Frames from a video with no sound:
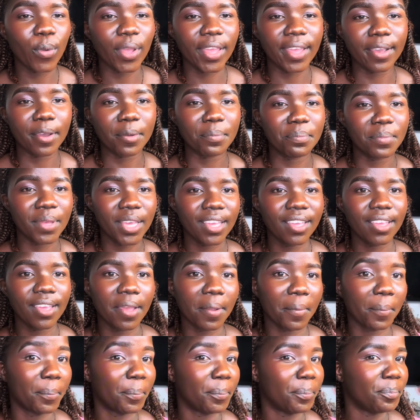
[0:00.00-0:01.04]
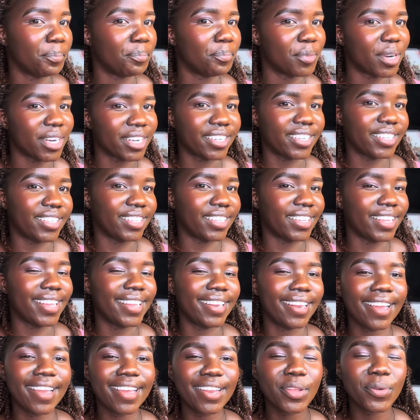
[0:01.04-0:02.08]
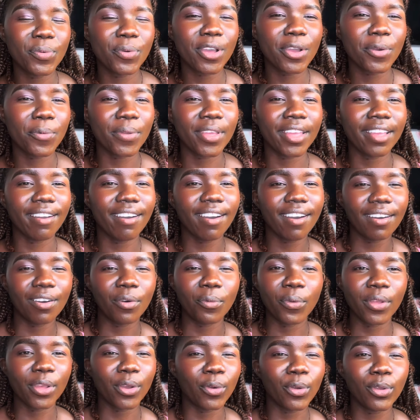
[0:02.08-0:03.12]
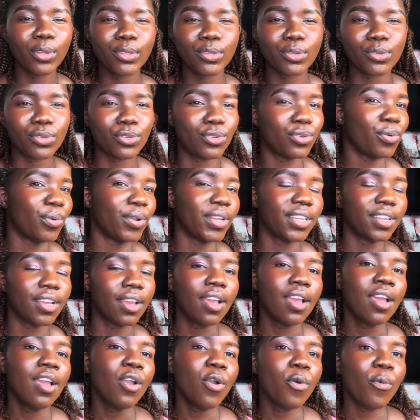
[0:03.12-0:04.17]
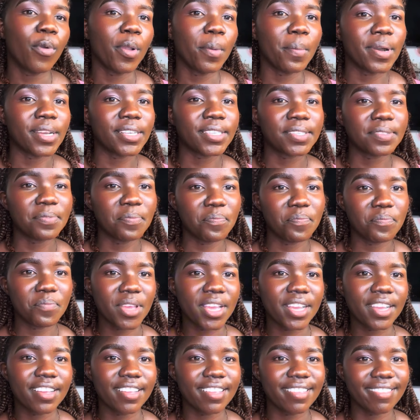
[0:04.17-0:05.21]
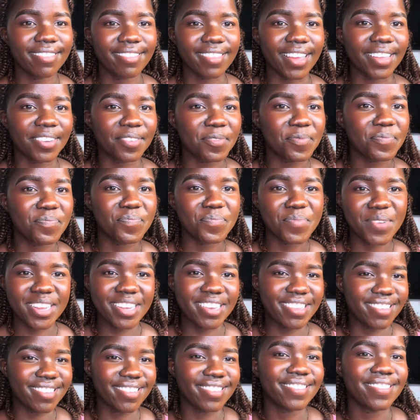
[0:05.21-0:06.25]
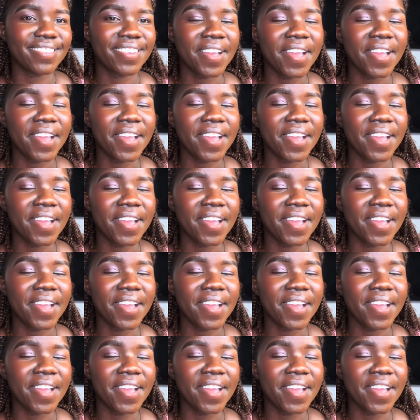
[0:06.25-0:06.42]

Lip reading: we are making money in any way we are going to do it. We must make money.